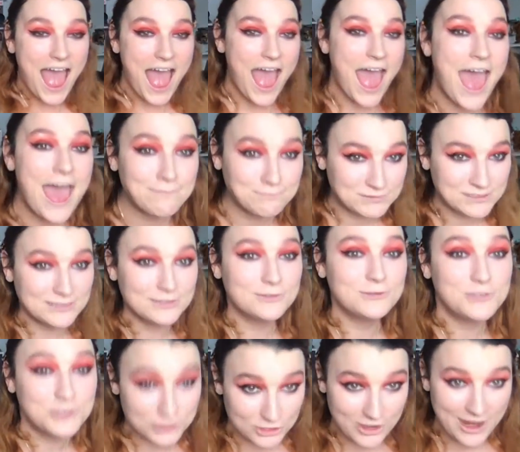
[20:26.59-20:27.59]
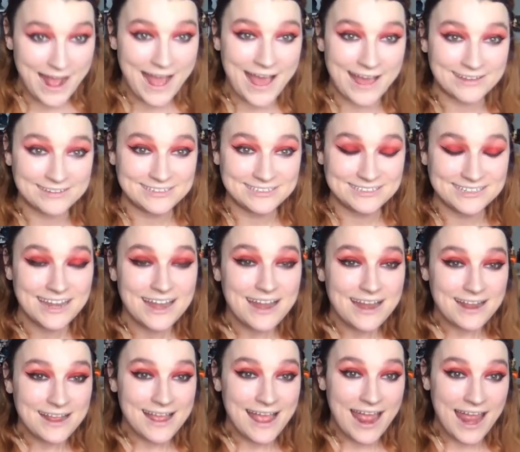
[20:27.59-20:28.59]
Absolute trash.
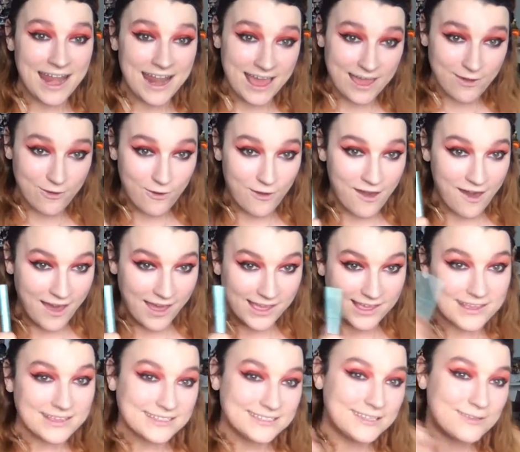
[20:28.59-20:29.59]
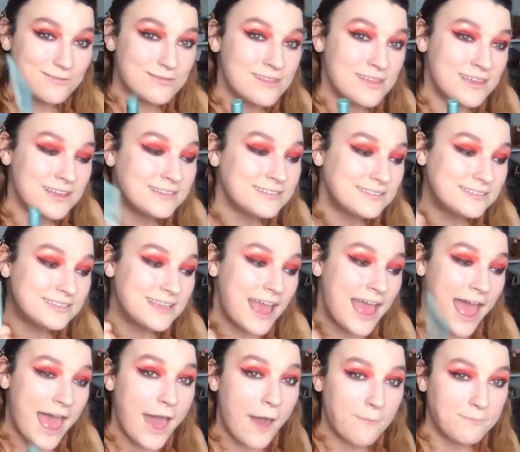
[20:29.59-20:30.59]
And I cry. So this
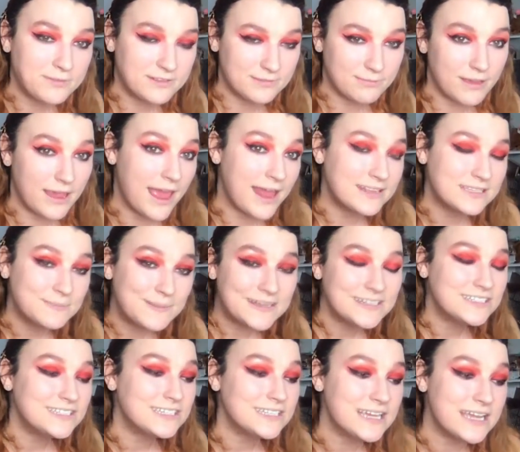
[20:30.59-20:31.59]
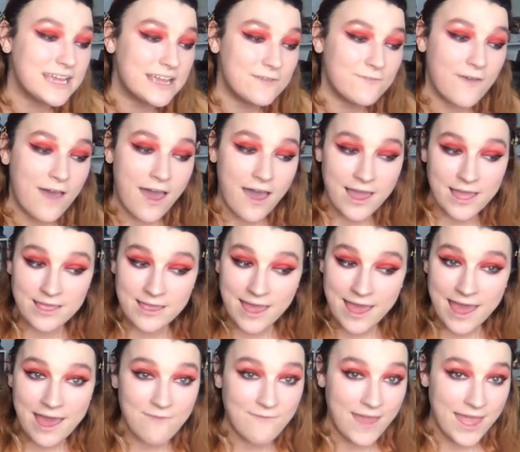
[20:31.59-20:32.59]
helps me, especially if I
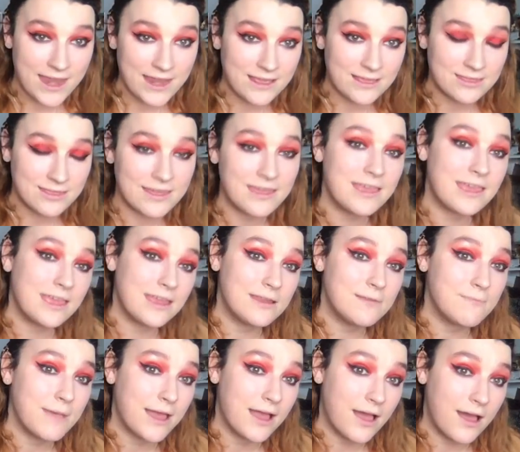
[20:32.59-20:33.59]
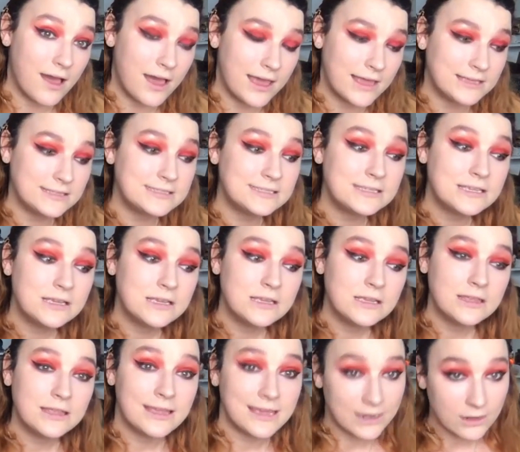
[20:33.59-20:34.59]
have anything in my eyes.
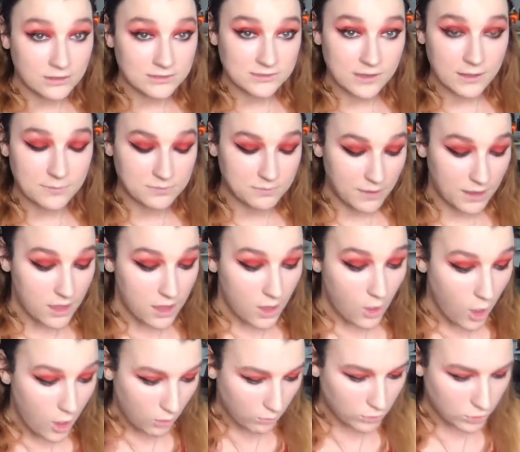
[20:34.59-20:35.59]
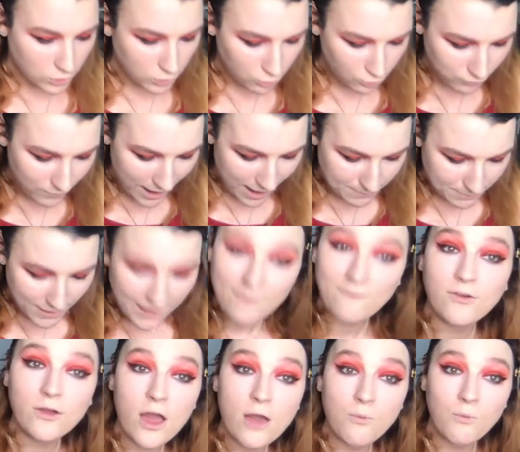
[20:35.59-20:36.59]
It also helps me. Oh, crap. I
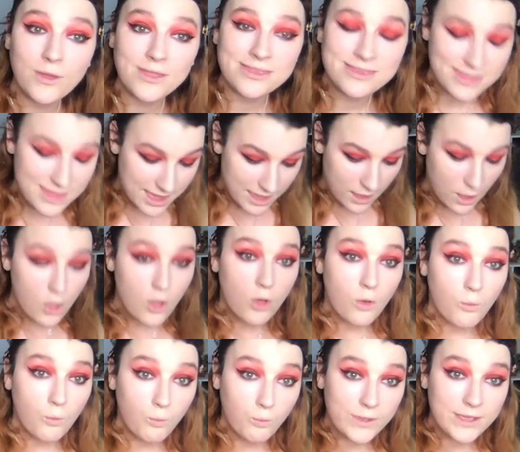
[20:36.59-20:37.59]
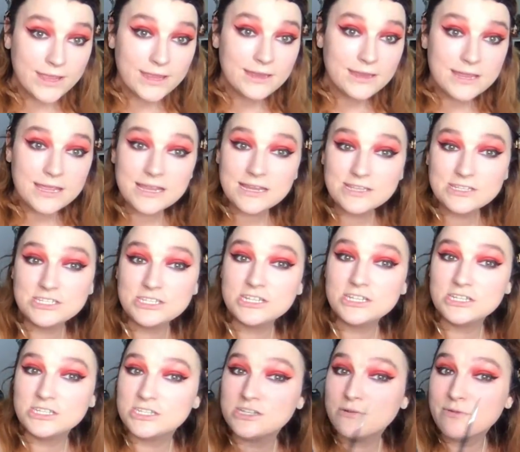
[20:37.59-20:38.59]
forgot one thing. We need
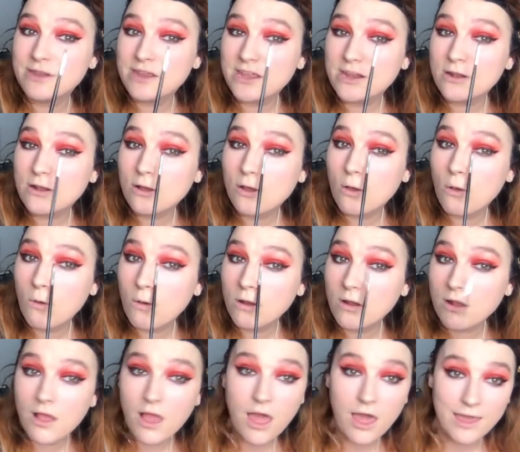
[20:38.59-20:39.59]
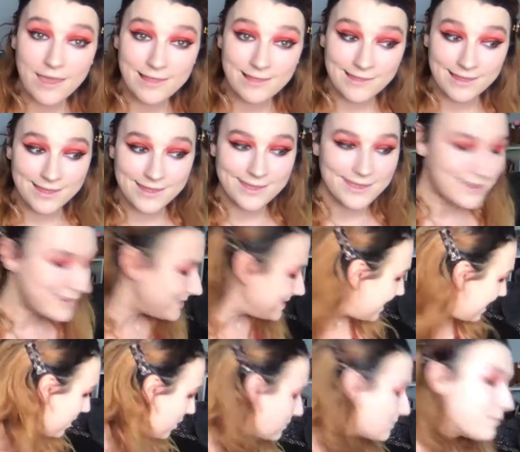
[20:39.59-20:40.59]
to do an inner corner highlight. So
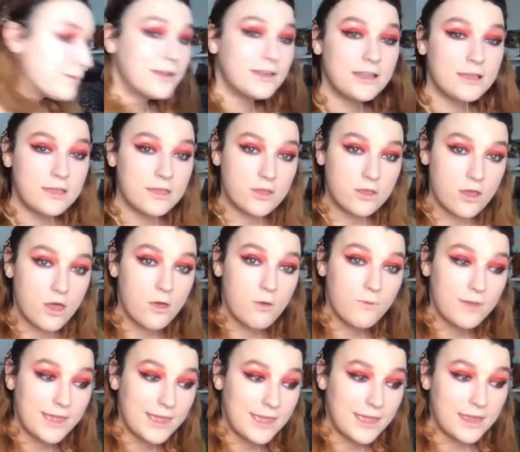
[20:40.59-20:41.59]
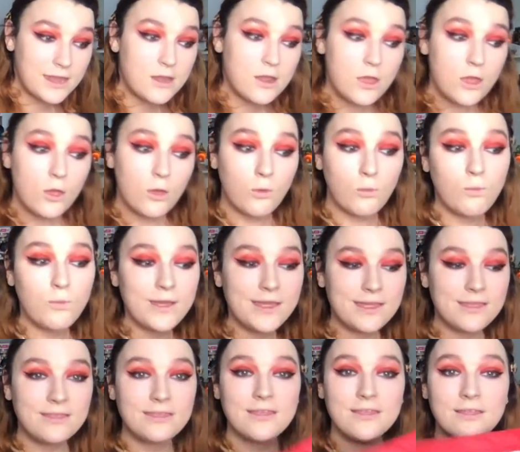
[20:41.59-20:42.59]
we're going to go in
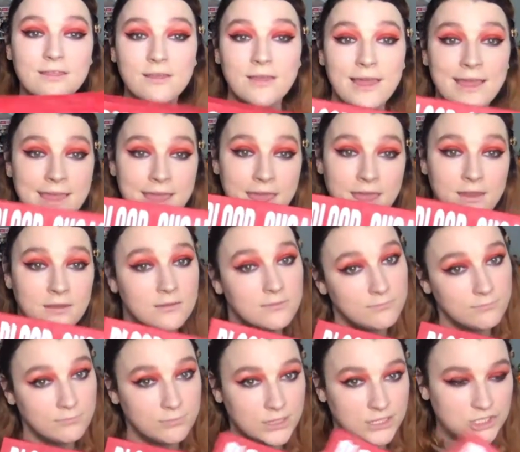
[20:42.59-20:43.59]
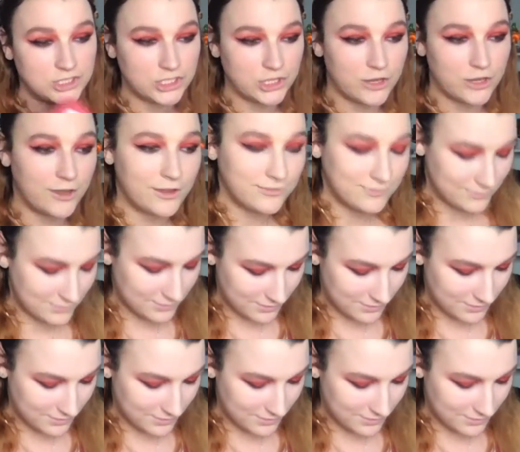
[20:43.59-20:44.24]
with, again, blood sugar.